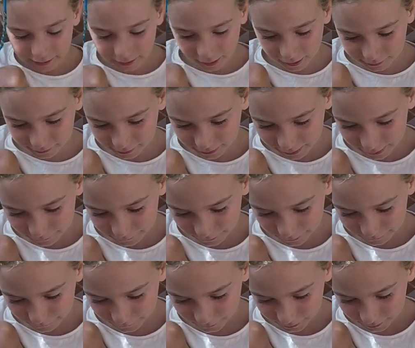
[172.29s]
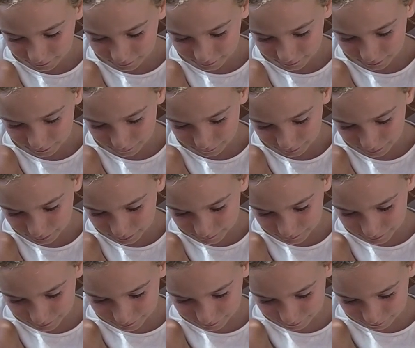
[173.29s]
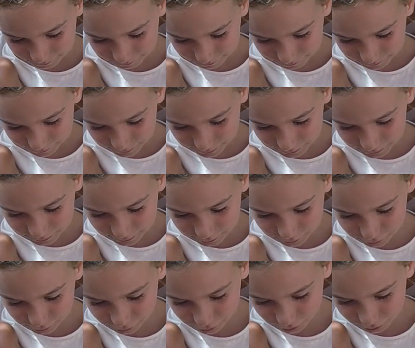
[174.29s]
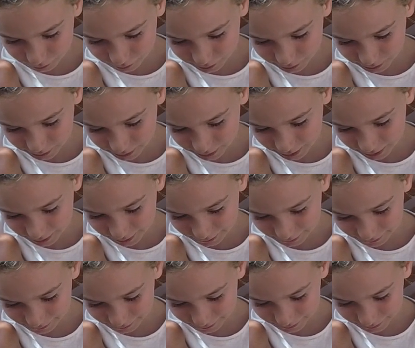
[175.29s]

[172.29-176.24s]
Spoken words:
I'll tell you if I find him. He's so cute.